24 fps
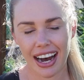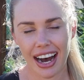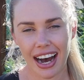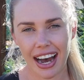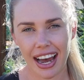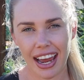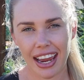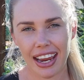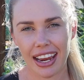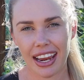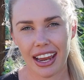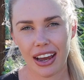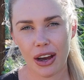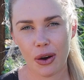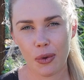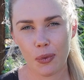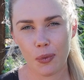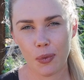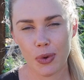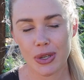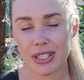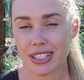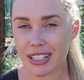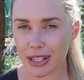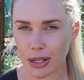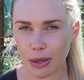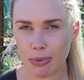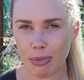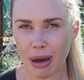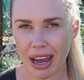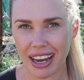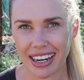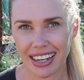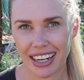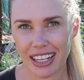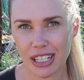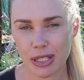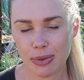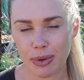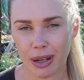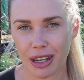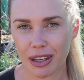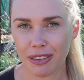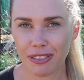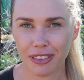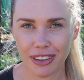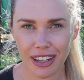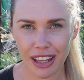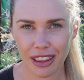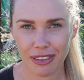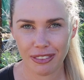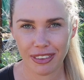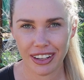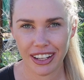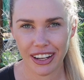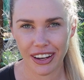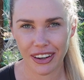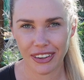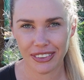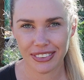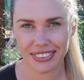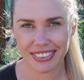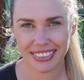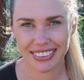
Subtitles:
I will see you back next week for another video.